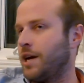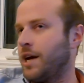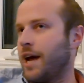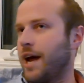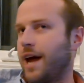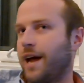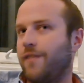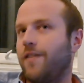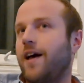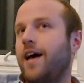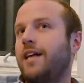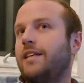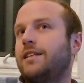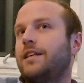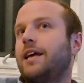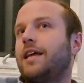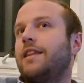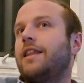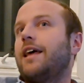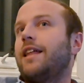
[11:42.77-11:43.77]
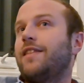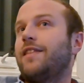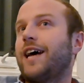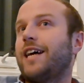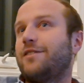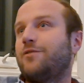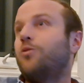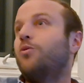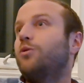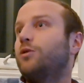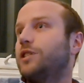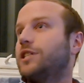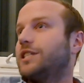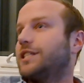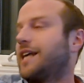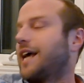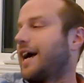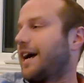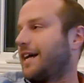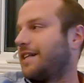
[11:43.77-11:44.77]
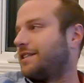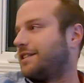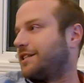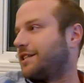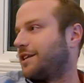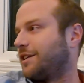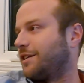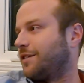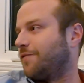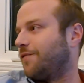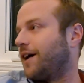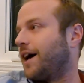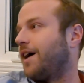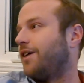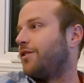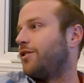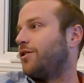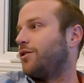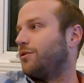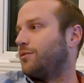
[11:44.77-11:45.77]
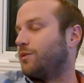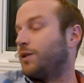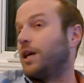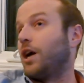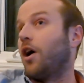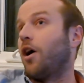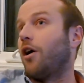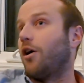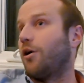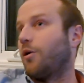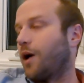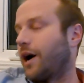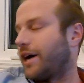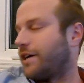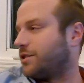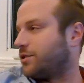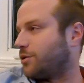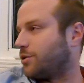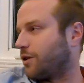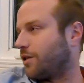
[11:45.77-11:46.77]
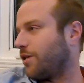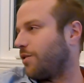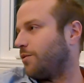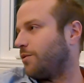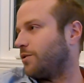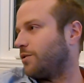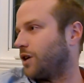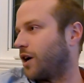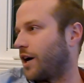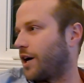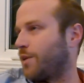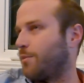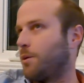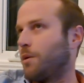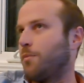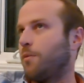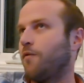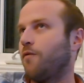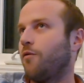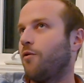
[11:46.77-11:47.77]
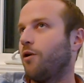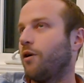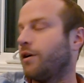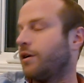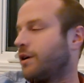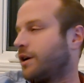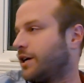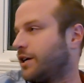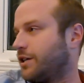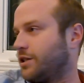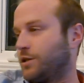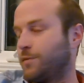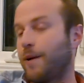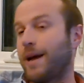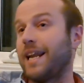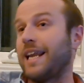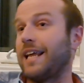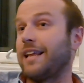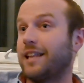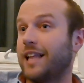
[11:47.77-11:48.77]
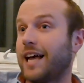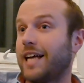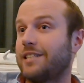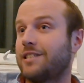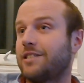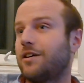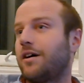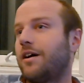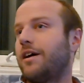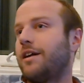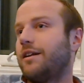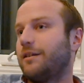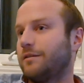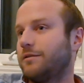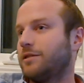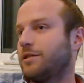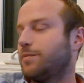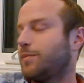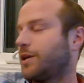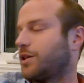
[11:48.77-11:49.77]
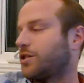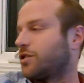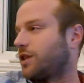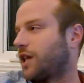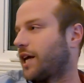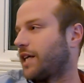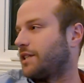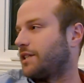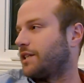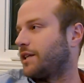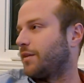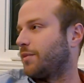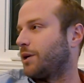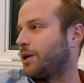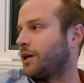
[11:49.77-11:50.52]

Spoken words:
and that tool just adds to the value, the ROI sort of thing we were talking about before. You're spending less on specialized labor.